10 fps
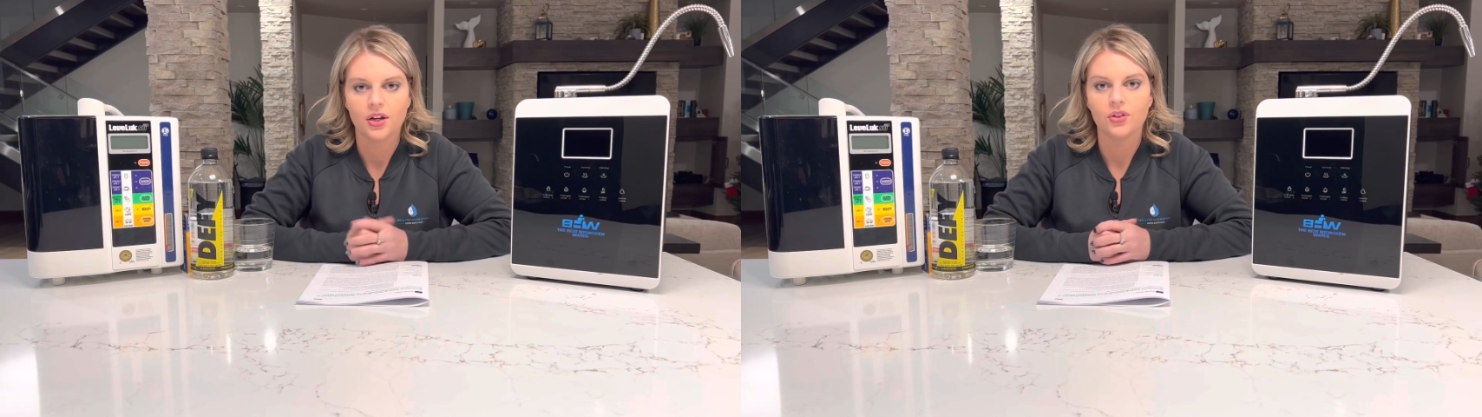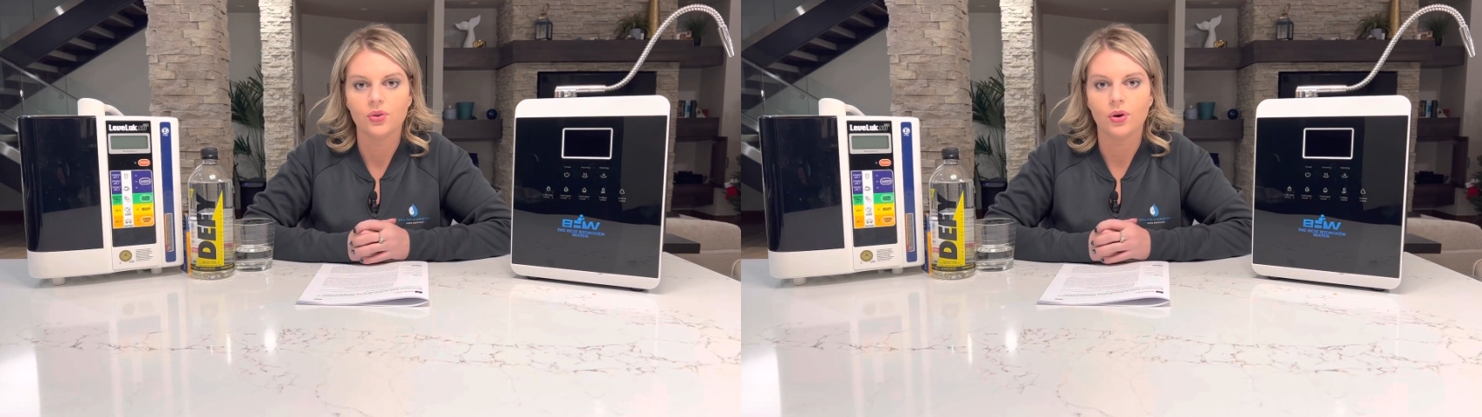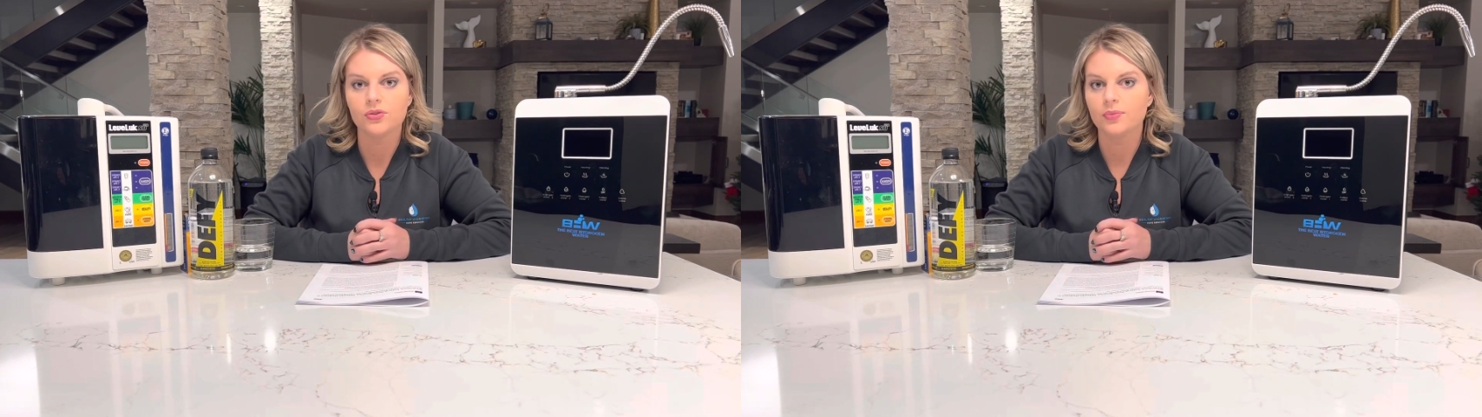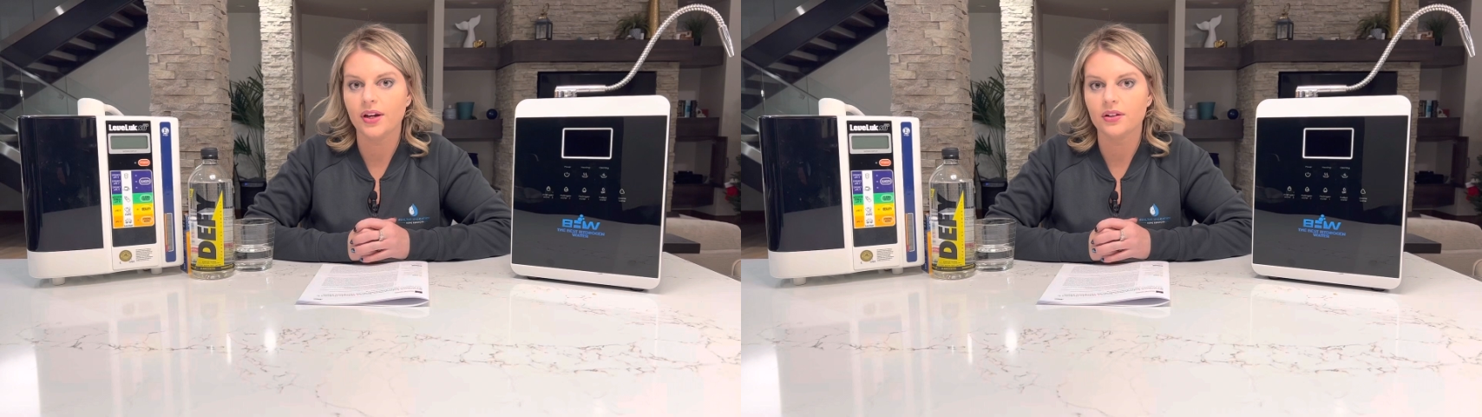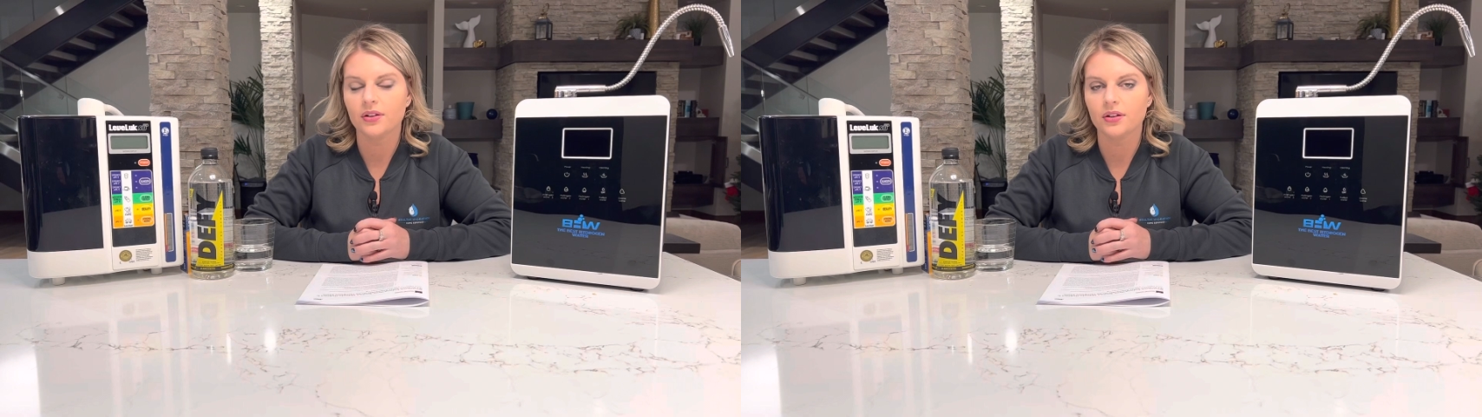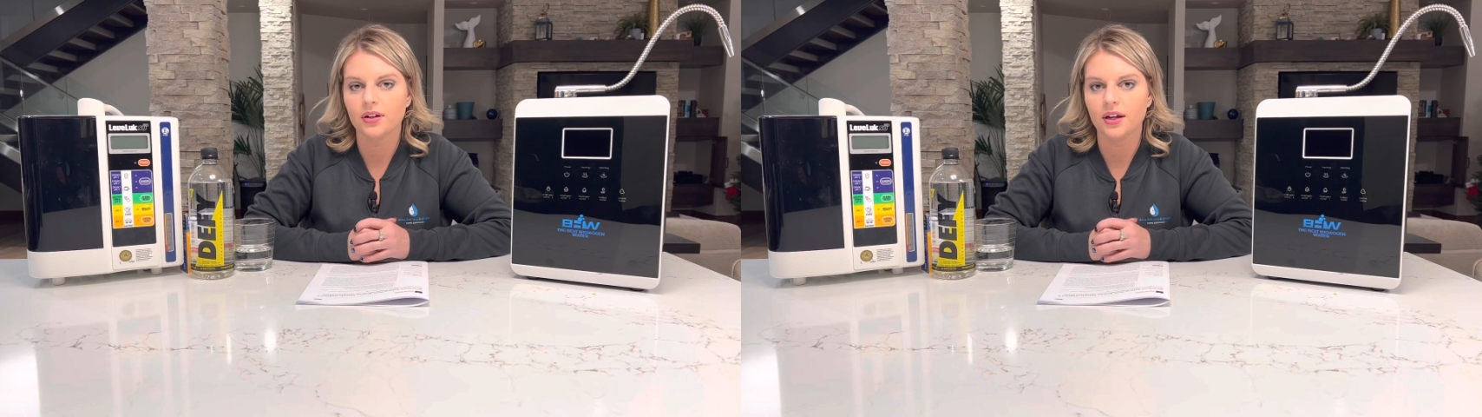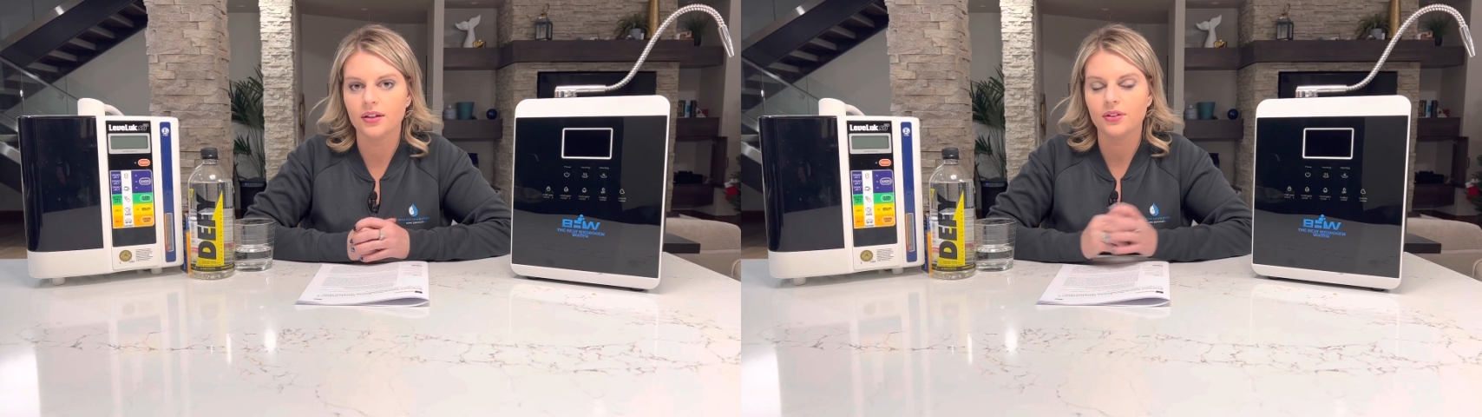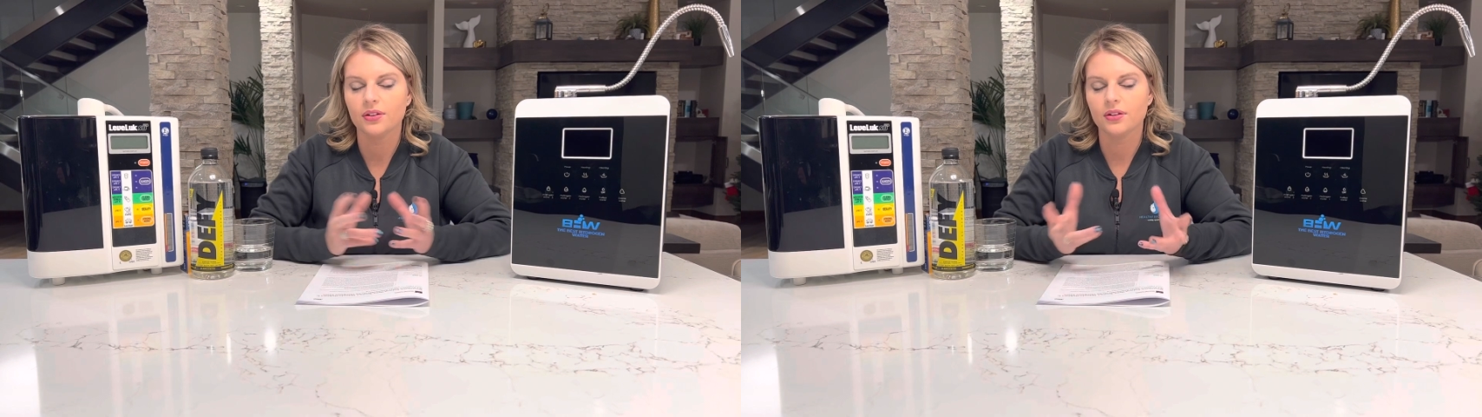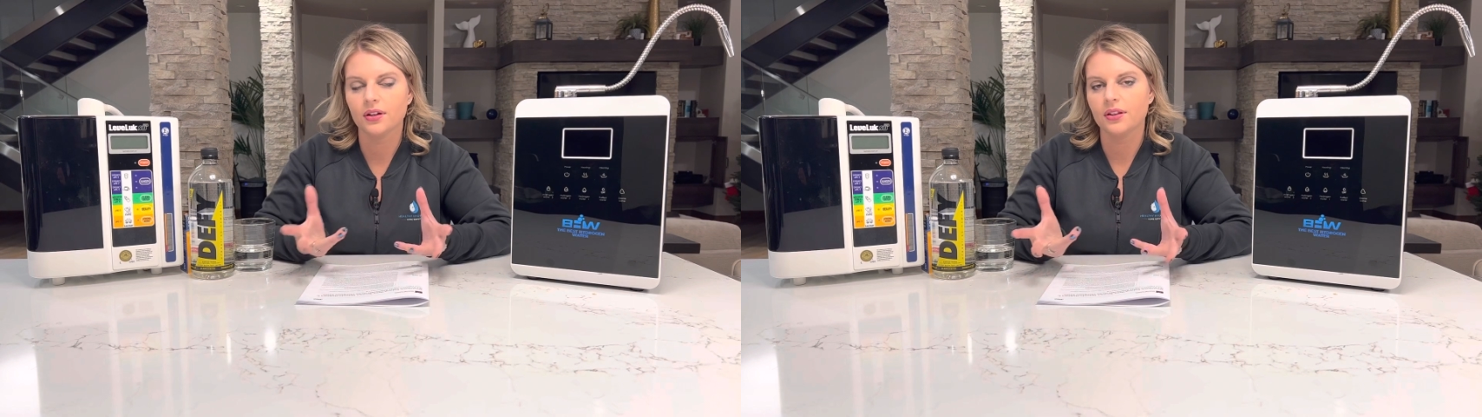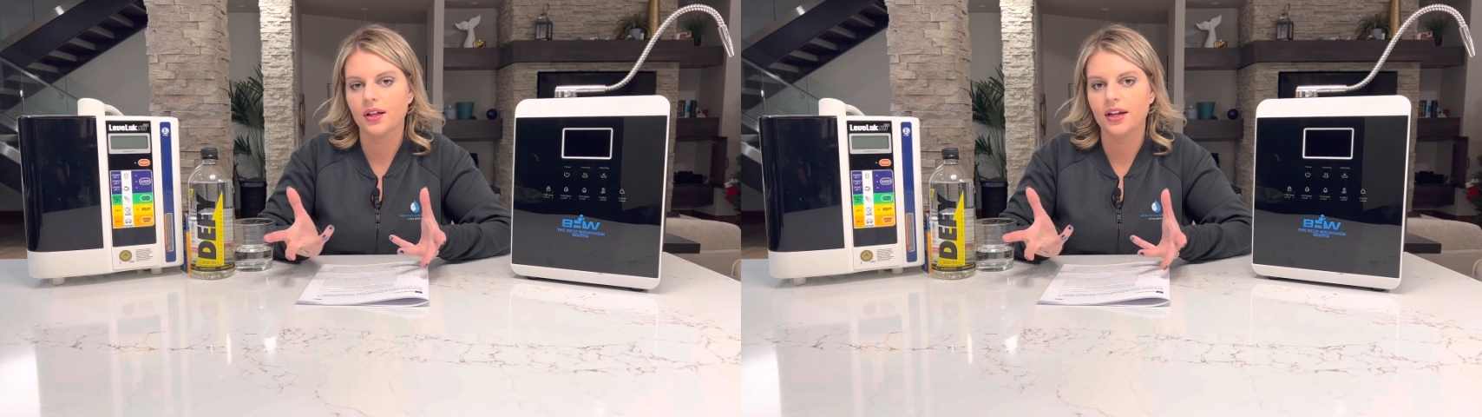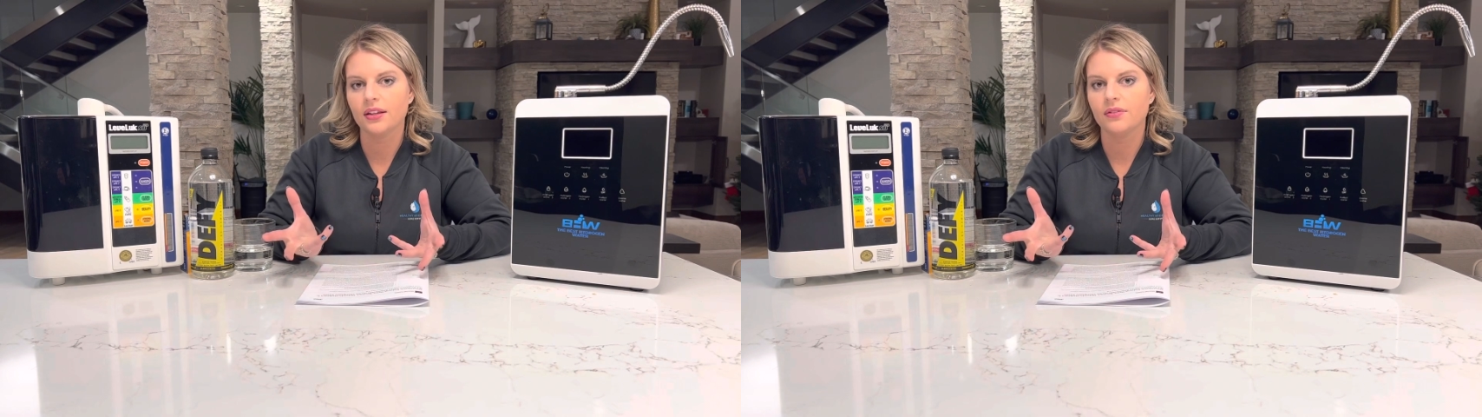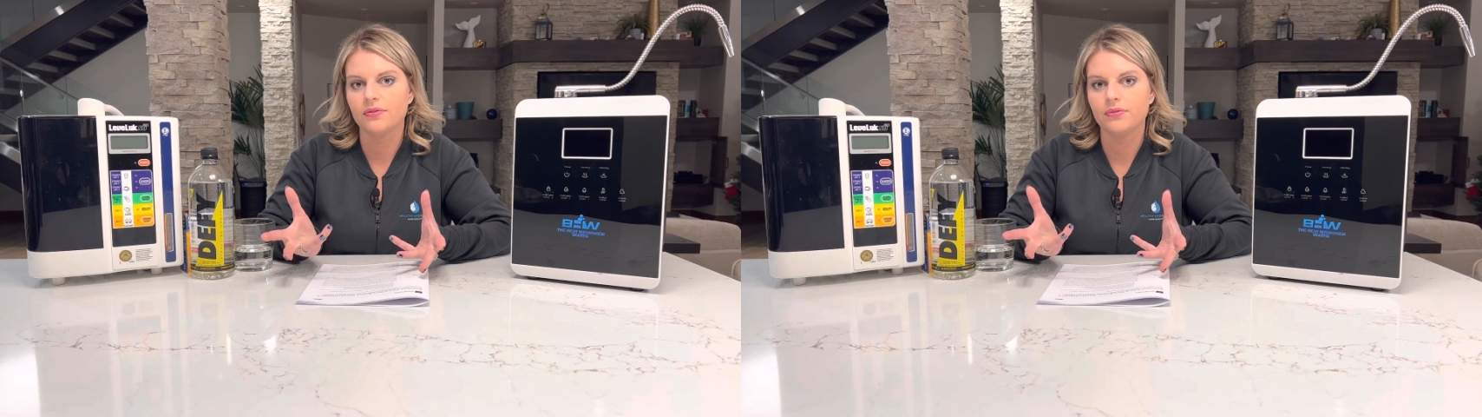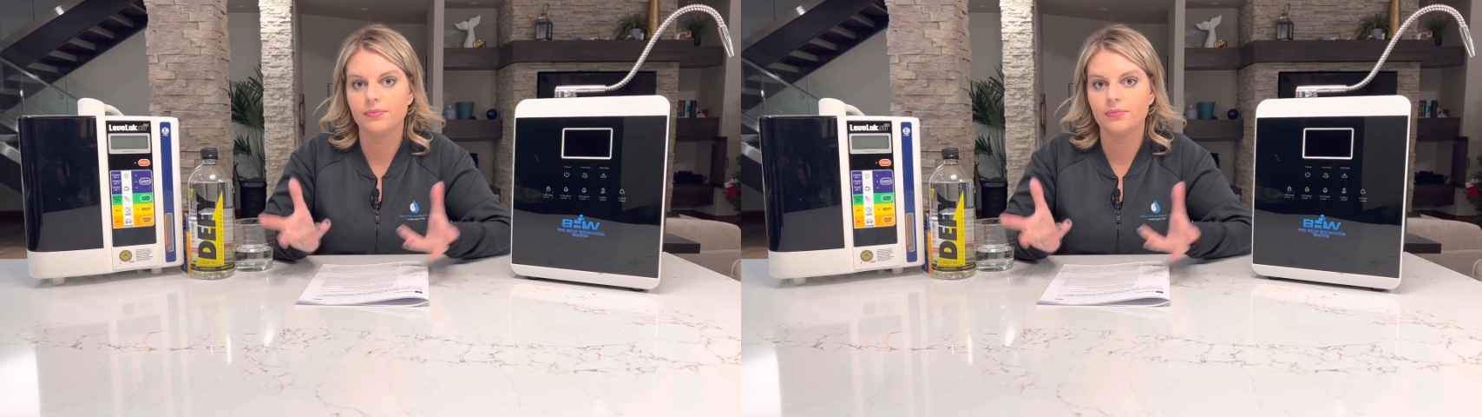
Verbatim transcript: You also might heard heard online of